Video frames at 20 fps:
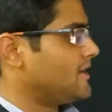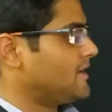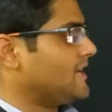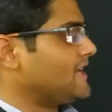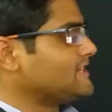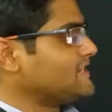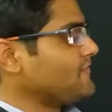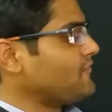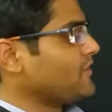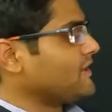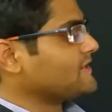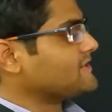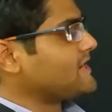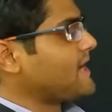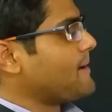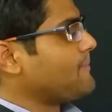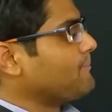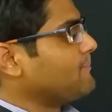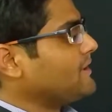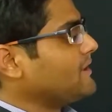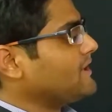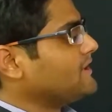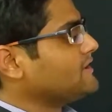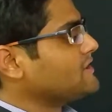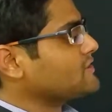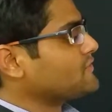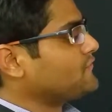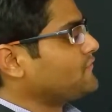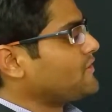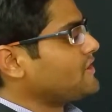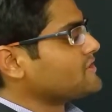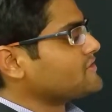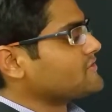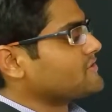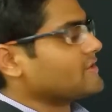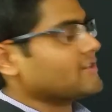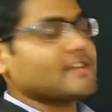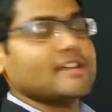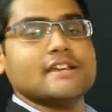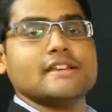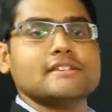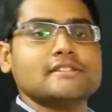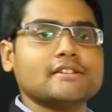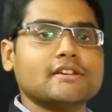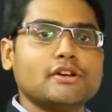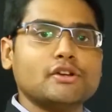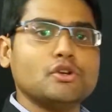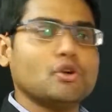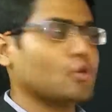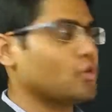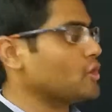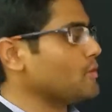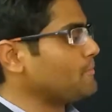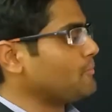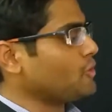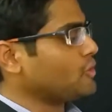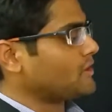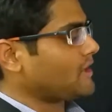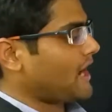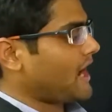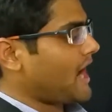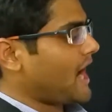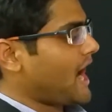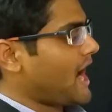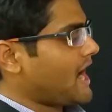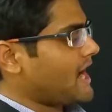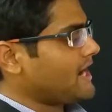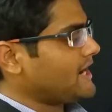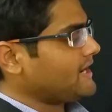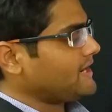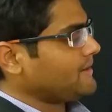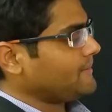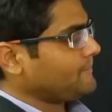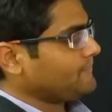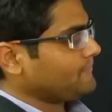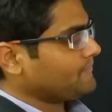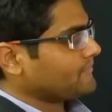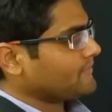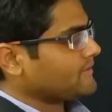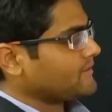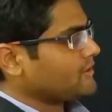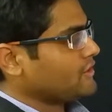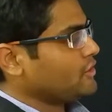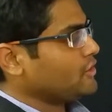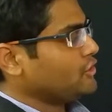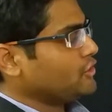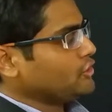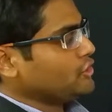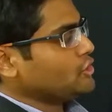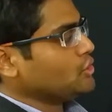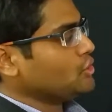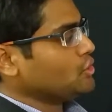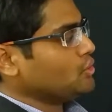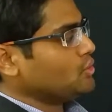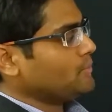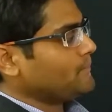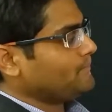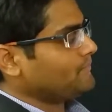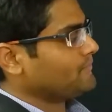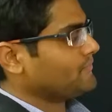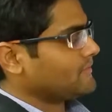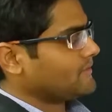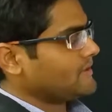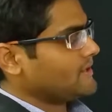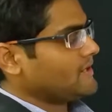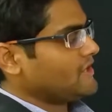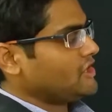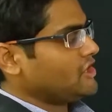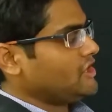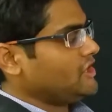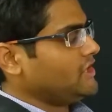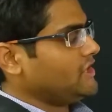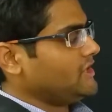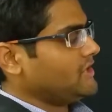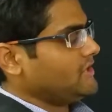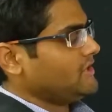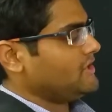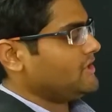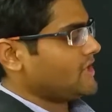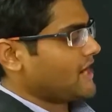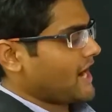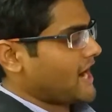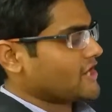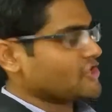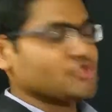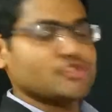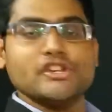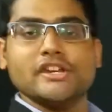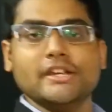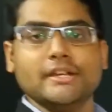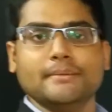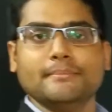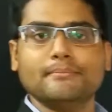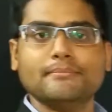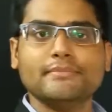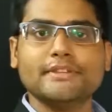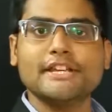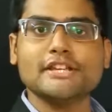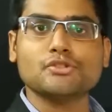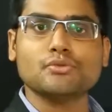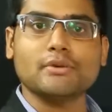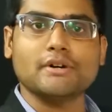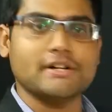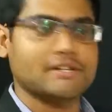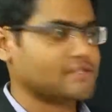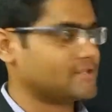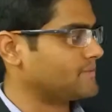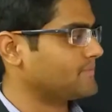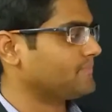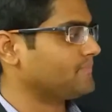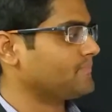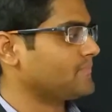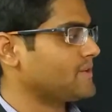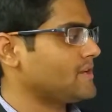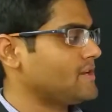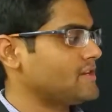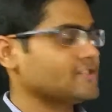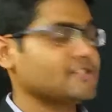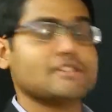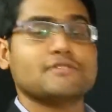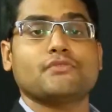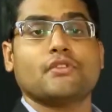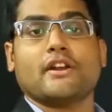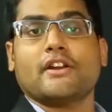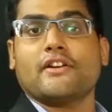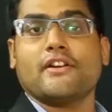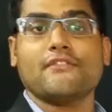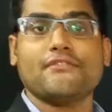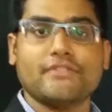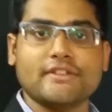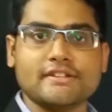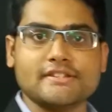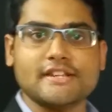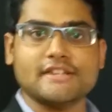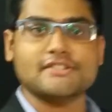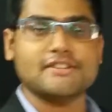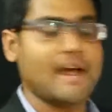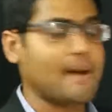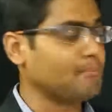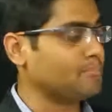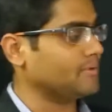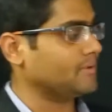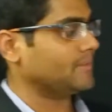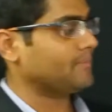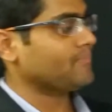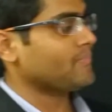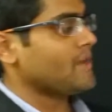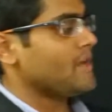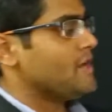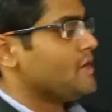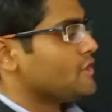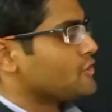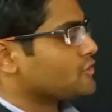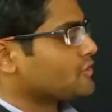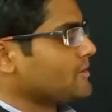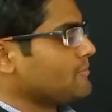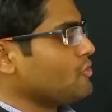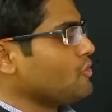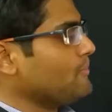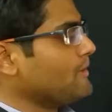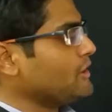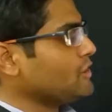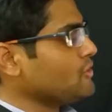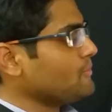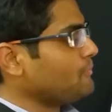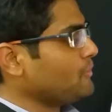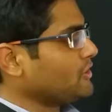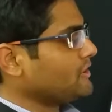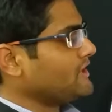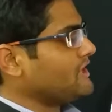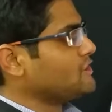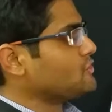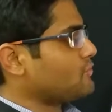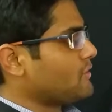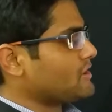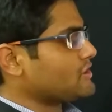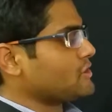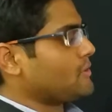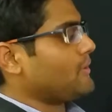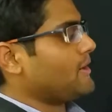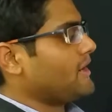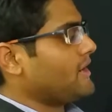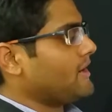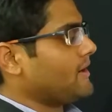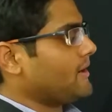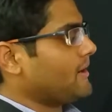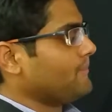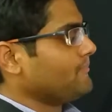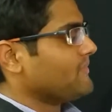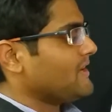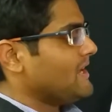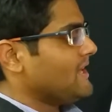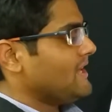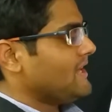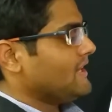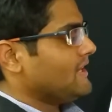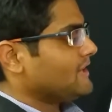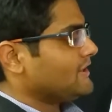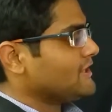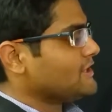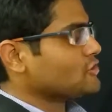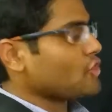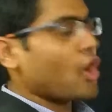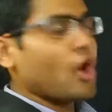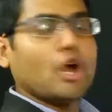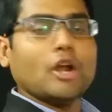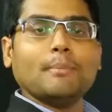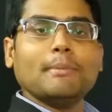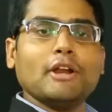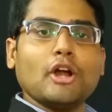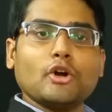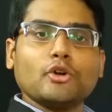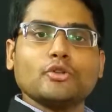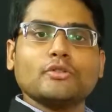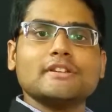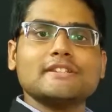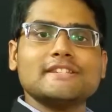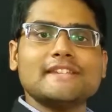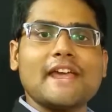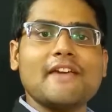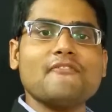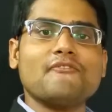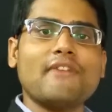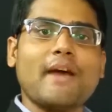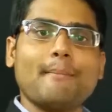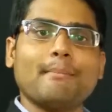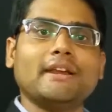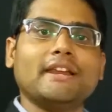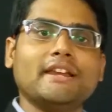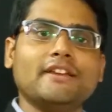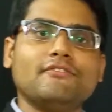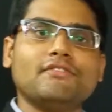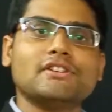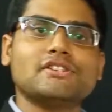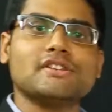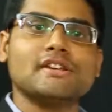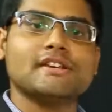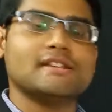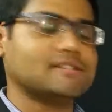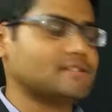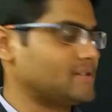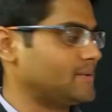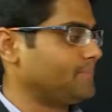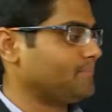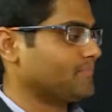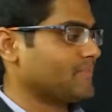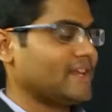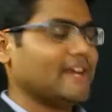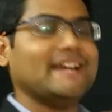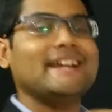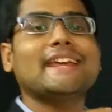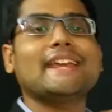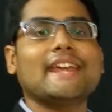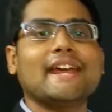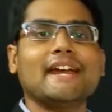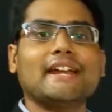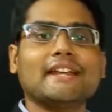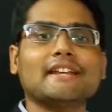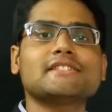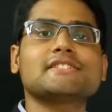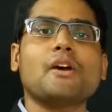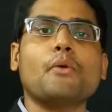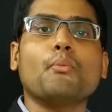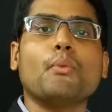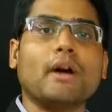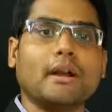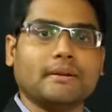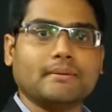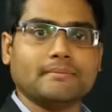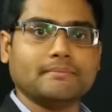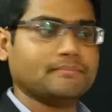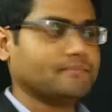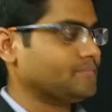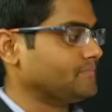Let's say for example in this first disc you're going to put I, you, he and she, these words, just for a reference example. So the moment you put these words over here, these all belong to the same family, which is indicating someone.